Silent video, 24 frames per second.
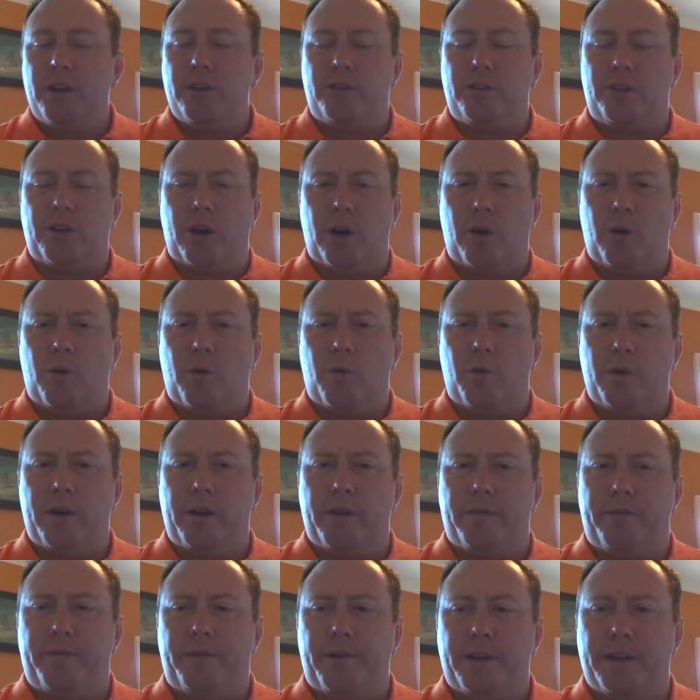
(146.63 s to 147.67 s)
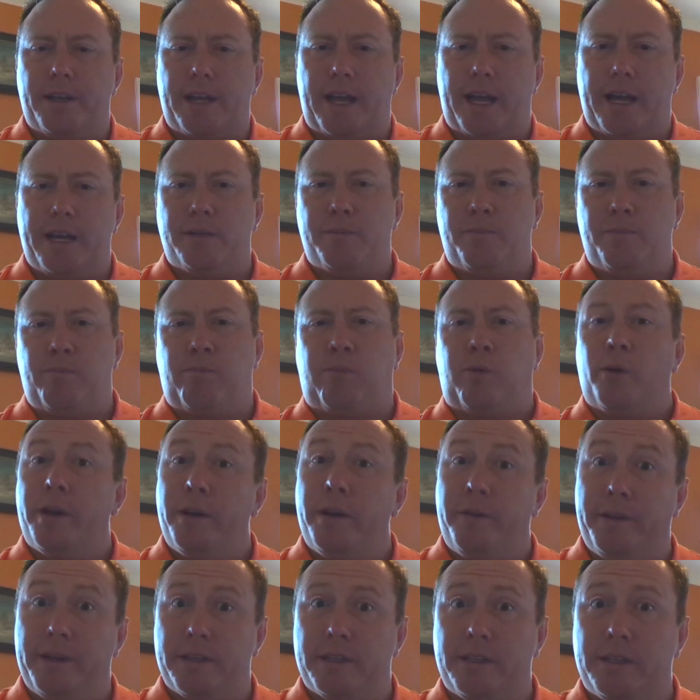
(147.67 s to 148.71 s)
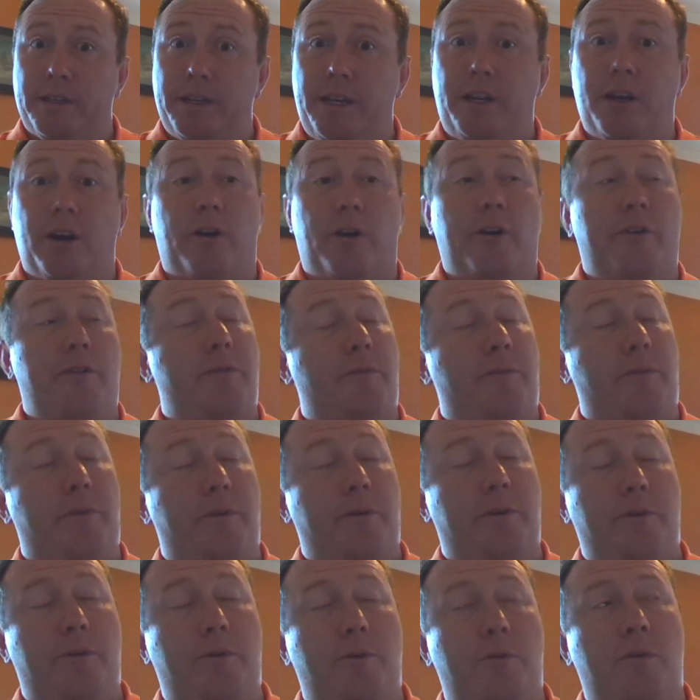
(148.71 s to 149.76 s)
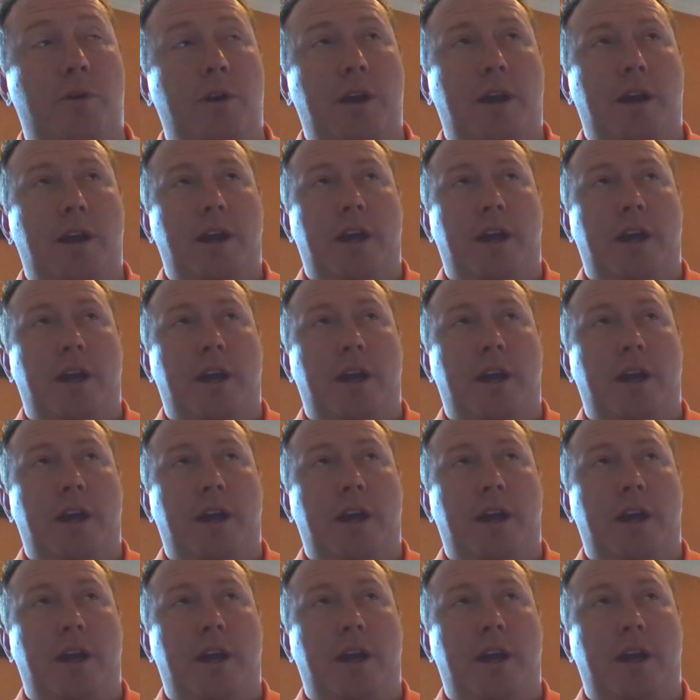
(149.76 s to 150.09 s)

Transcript: So if it has previously gone through